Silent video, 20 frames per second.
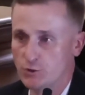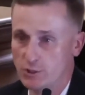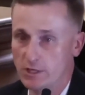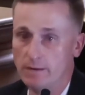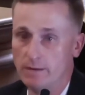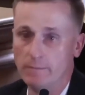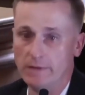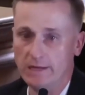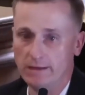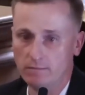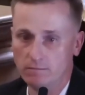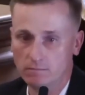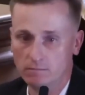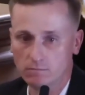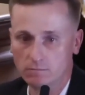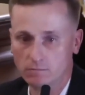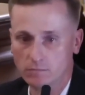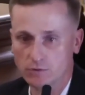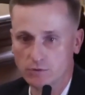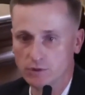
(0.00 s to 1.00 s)

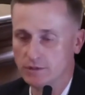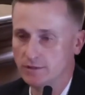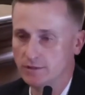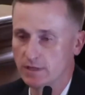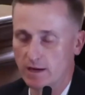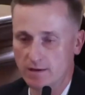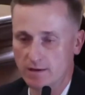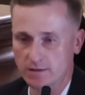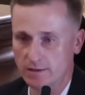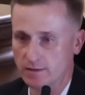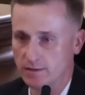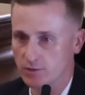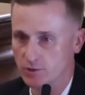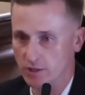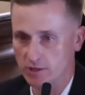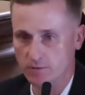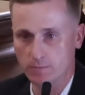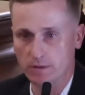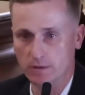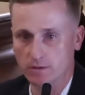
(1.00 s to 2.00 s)
mean. She just kind of said it in
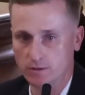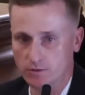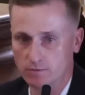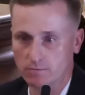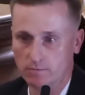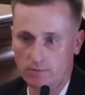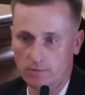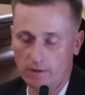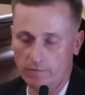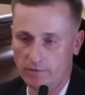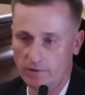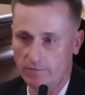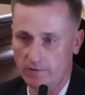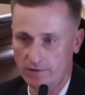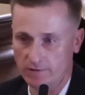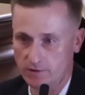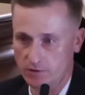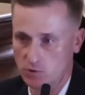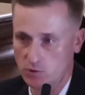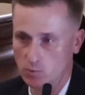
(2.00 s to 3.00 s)
jest because of the
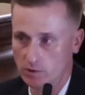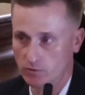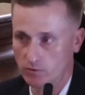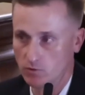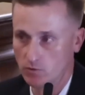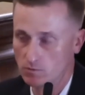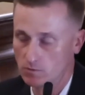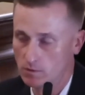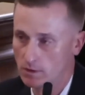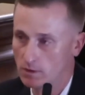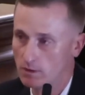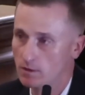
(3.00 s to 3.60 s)
events that she went through.